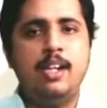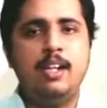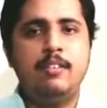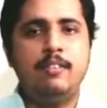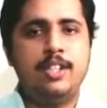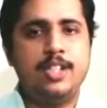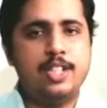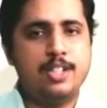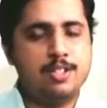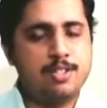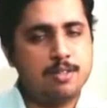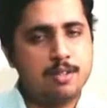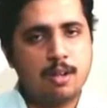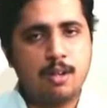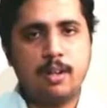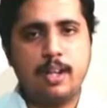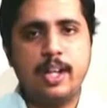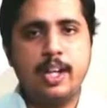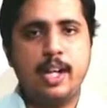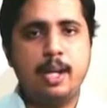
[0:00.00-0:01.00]
which is
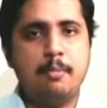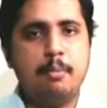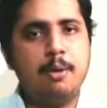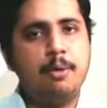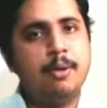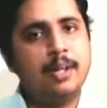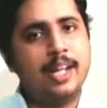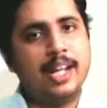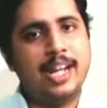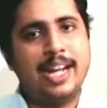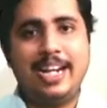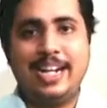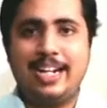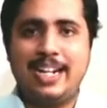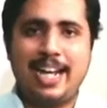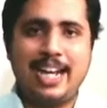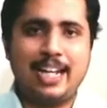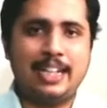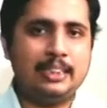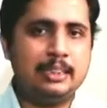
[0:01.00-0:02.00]
talking about
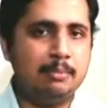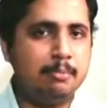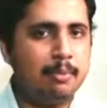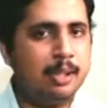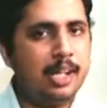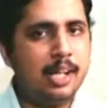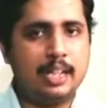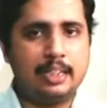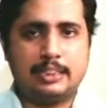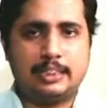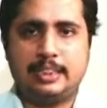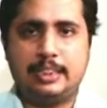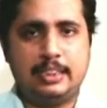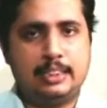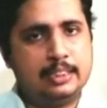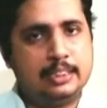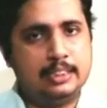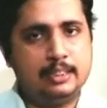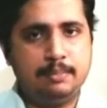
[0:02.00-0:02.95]
intangible assets.